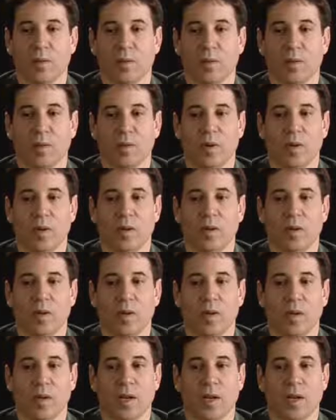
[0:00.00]
was
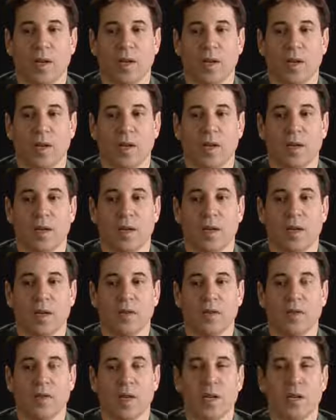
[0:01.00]
a
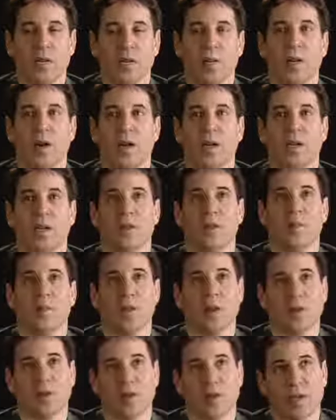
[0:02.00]
genuine
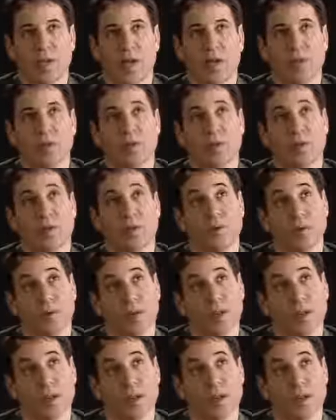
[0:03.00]
expression, and it was a
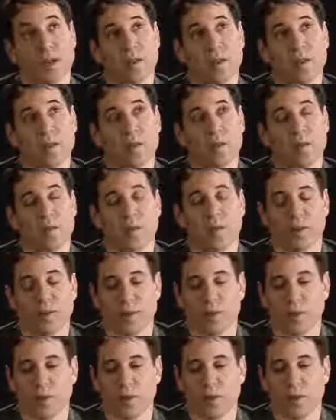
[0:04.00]
joyful
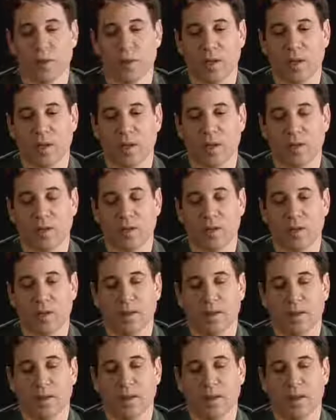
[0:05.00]
expression, and
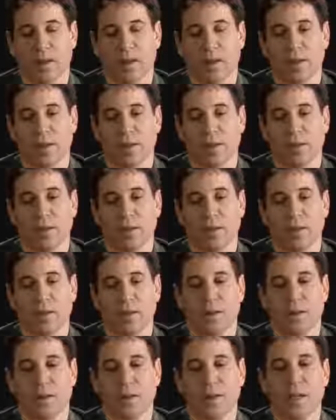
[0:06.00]

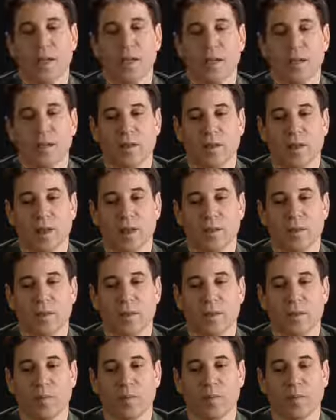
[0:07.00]
the second
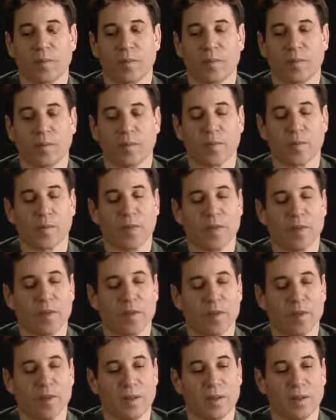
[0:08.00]
time
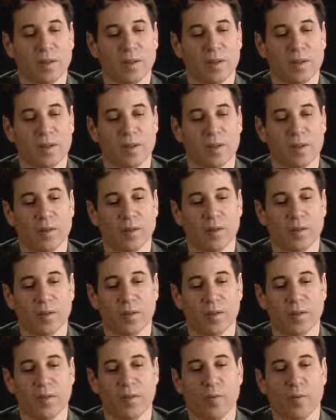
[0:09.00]
that the
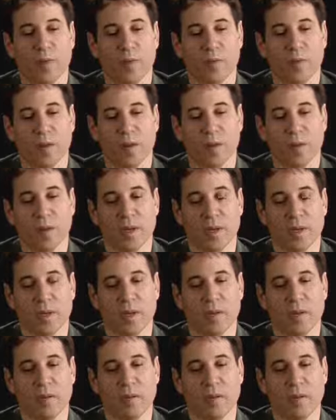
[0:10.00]
short form came
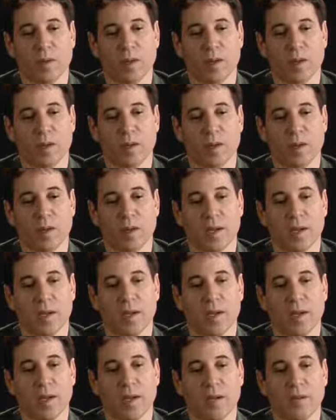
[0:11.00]
in, it was
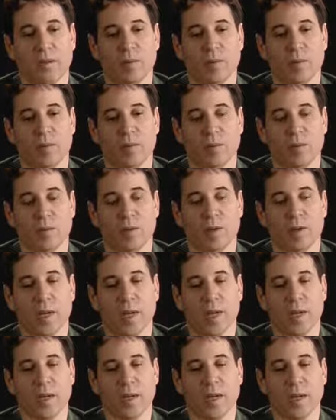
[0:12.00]
a
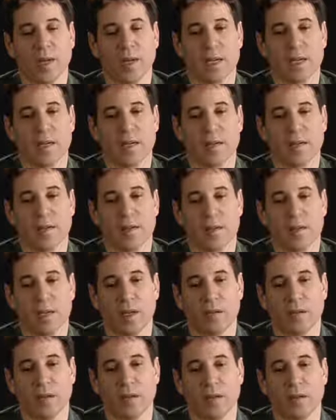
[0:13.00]
strong
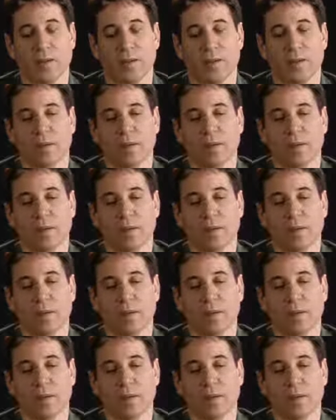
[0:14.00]
anti-statement.